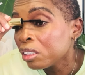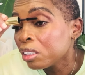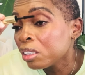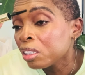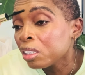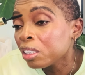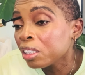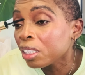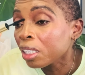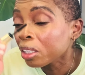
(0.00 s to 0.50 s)

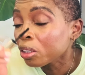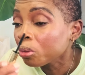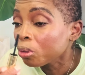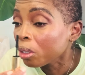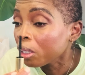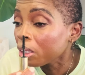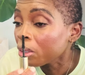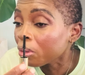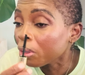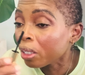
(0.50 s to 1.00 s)
It's
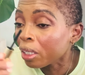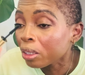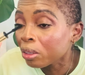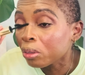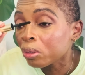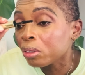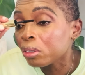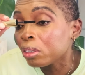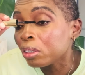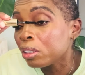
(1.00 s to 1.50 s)
actually quite
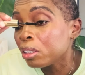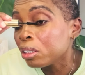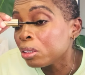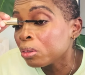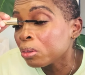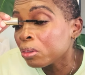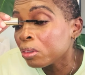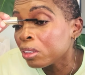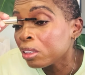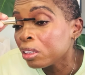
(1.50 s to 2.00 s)
good,
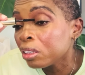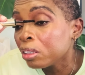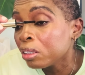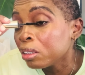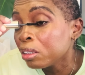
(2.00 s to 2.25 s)
this one.